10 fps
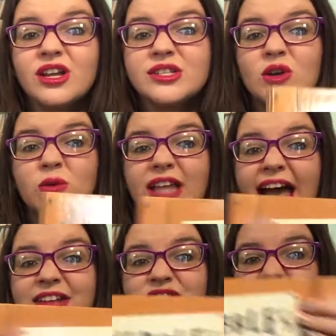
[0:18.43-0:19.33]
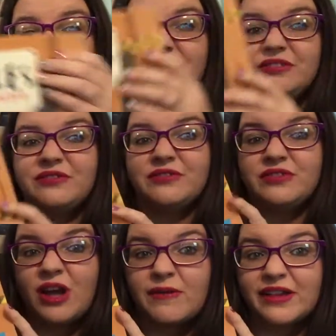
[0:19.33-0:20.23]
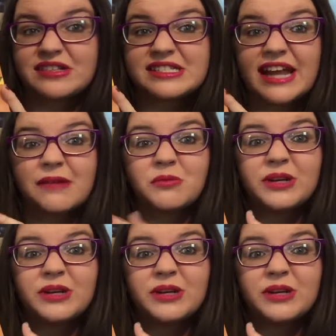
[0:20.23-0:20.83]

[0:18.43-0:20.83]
So last year, around this time,